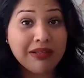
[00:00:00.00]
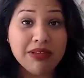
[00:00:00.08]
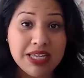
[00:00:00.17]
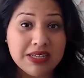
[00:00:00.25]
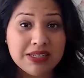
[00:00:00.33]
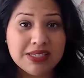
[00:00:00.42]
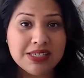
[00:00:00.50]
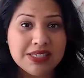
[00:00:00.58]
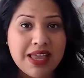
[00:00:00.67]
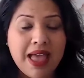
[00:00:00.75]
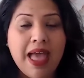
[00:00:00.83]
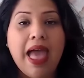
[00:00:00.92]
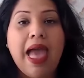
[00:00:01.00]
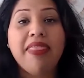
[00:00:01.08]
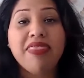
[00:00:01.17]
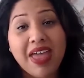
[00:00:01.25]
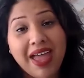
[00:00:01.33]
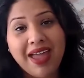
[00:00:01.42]
leads,
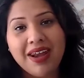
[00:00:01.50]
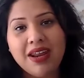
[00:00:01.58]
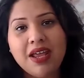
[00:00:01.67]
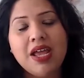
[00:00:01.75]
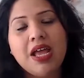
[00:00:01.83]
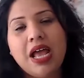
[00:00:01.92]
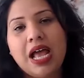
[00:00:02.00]
and then